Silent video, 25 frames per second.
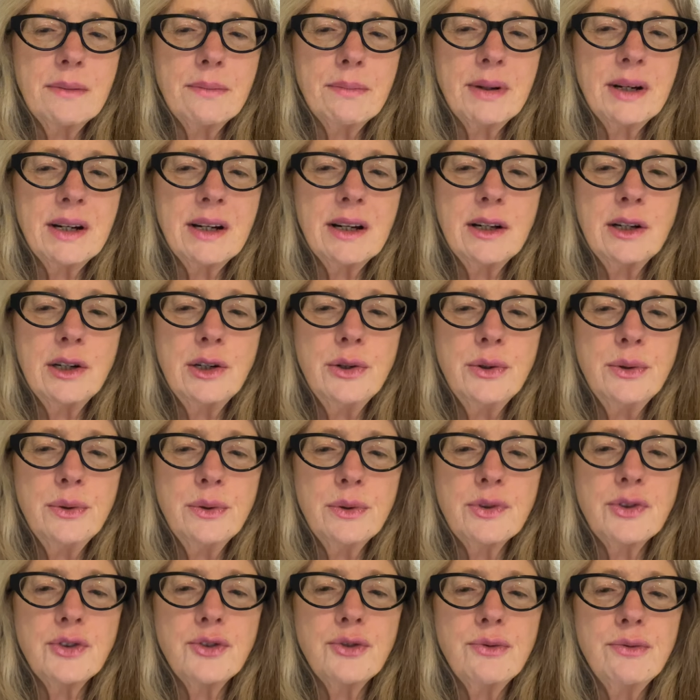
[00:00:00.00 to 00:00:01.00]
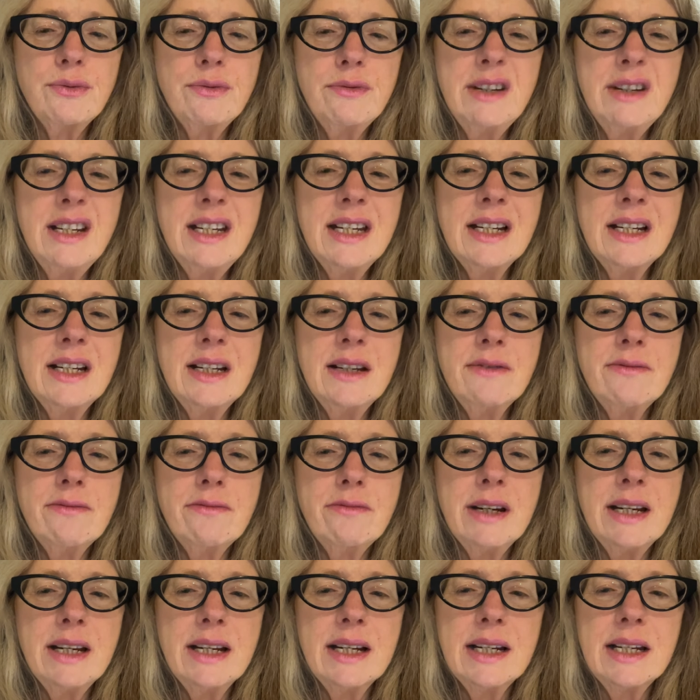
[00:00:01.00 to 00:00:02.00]
but it looks really,
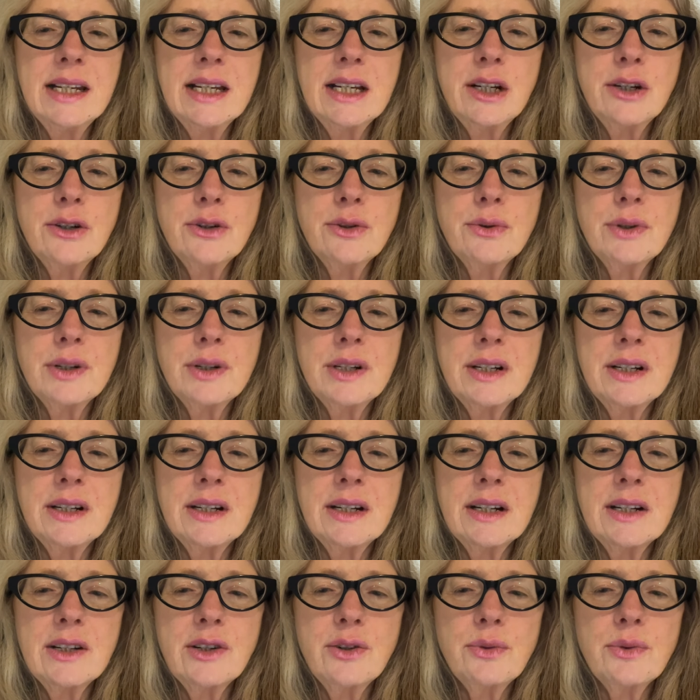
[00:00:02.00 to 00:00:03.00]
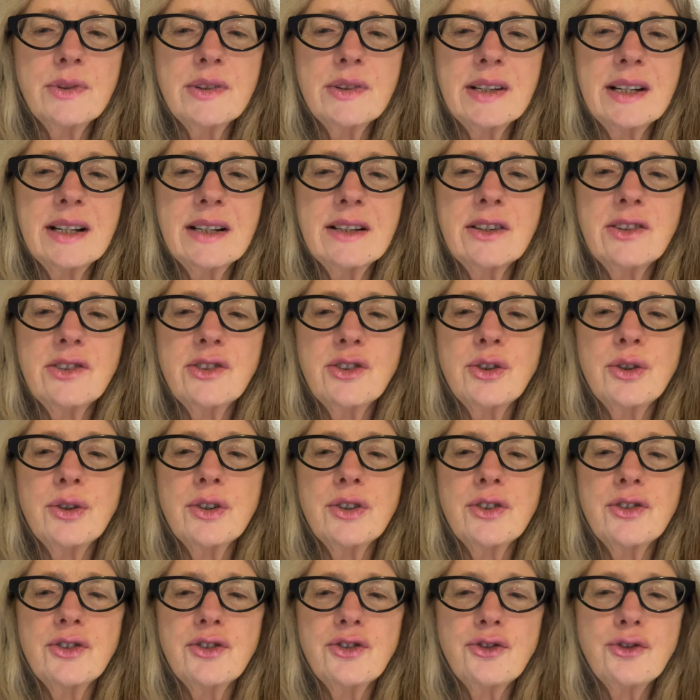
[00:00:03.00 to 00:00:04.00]
really good, and it looks like it's got
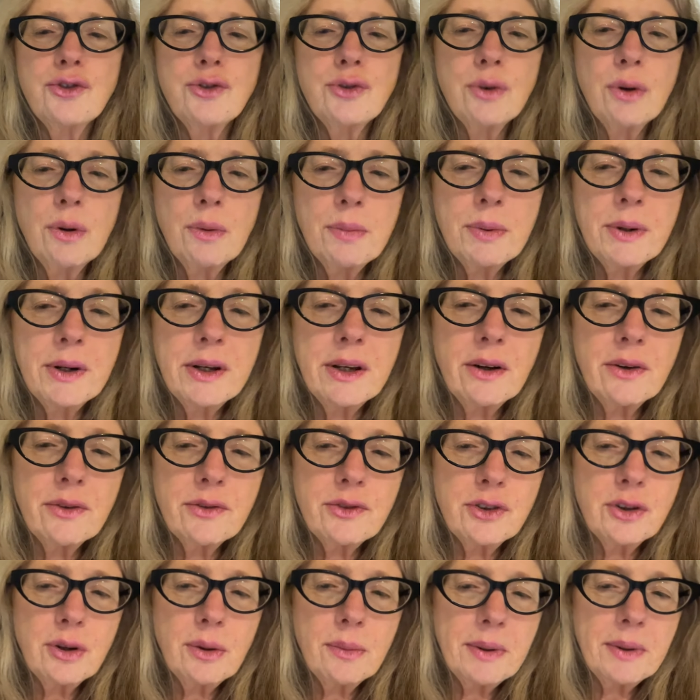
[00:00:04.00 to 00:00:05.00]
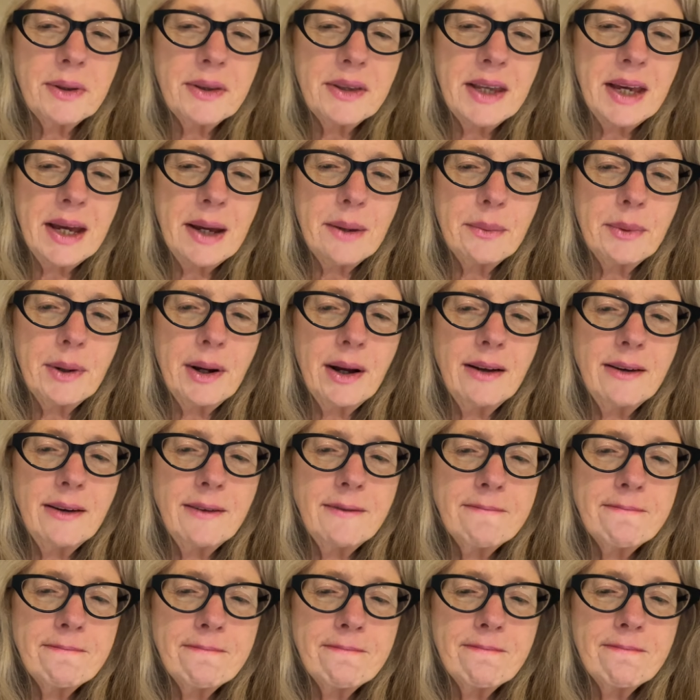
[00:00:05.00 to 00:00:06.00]
a strawberry on top of that
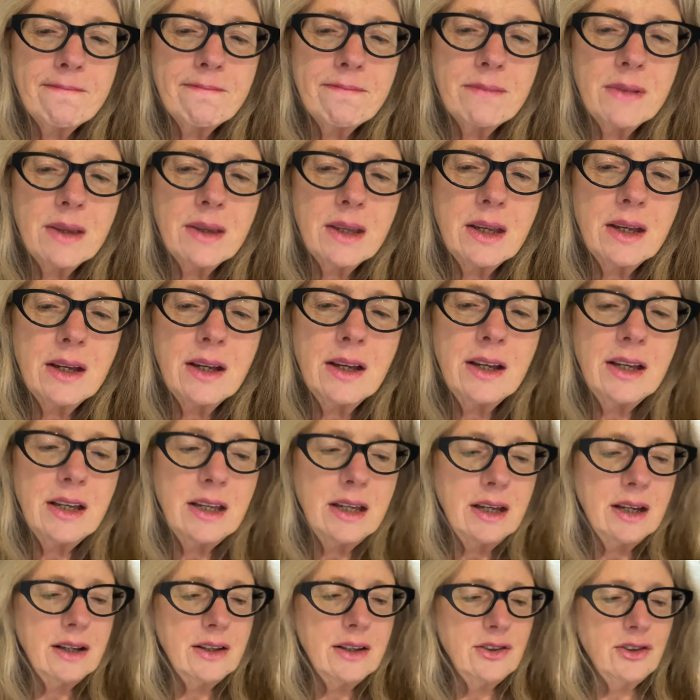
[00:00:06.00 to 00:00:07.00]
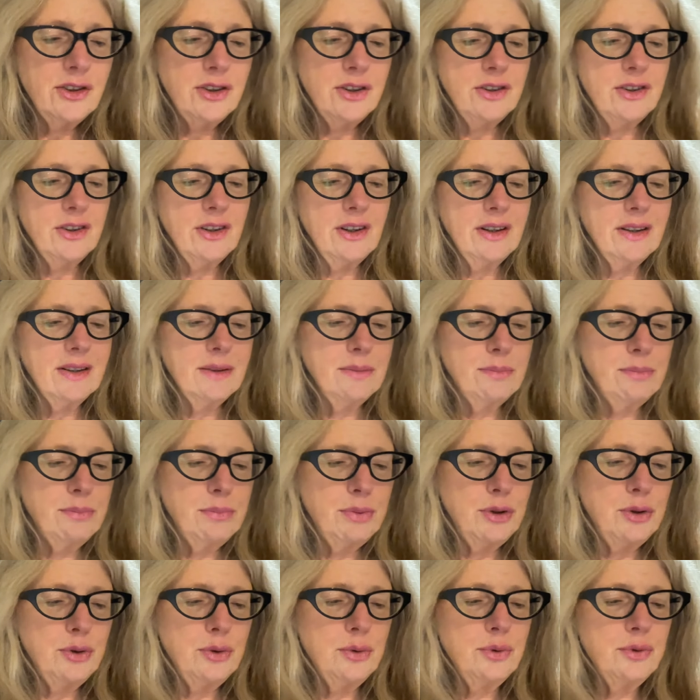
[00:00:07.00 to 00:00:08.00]
one. Just
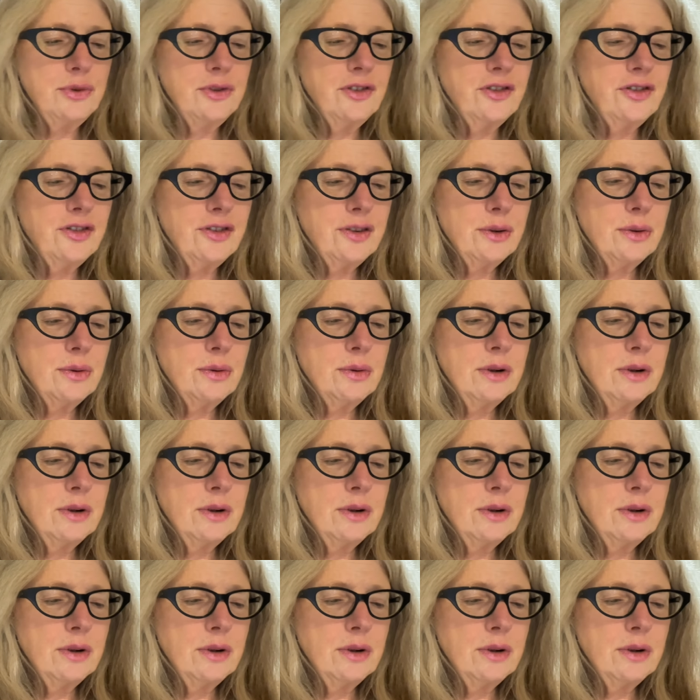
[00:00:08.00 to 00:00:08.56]
beautiful.